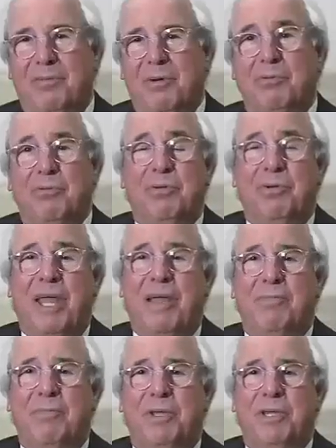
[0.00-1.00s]
I wrote
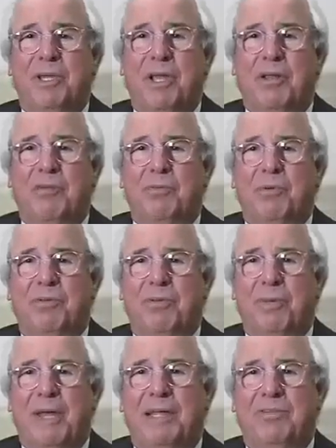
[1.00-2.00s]
$2.5 million worth
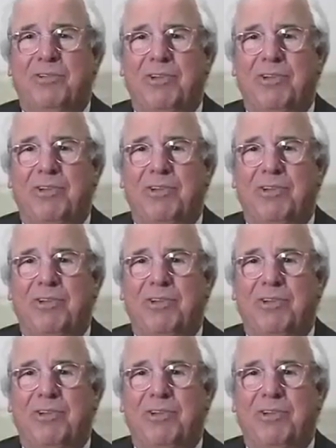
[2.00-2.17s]
of bad